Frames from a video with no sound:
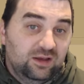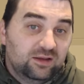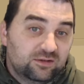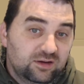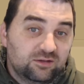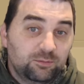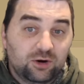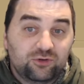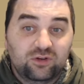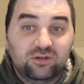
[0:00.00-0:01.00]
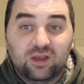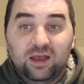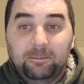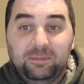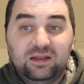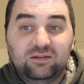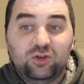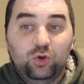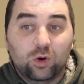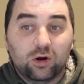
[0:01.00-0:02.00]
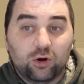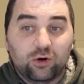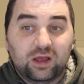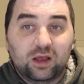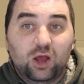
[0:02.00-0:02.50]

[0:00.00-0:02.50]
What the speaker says: 6 marches means you are earning